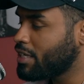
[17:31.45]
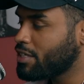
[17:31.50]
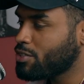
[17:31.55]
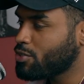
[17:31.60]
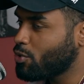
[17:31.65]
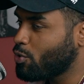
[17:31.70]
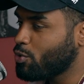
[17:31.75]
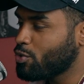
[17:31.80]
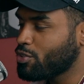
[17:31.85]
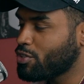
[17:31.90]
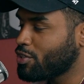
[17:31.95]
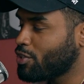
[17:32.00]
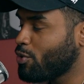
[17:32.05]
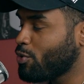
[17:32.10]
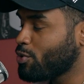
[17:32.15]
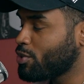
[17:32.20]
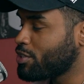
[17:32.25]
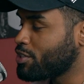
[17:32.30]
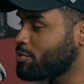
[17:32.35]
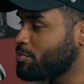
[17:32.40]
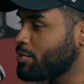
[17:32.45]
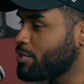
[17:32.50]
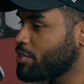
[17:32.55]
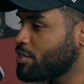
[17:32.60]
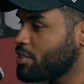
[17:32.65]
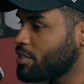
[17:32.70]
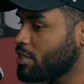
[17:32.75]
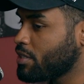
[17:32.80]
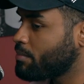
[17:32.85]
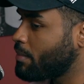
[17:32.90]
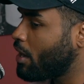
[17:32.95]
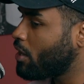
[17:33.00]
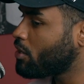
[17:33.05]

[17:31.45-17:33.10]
We can get into the whole conspiracy thing.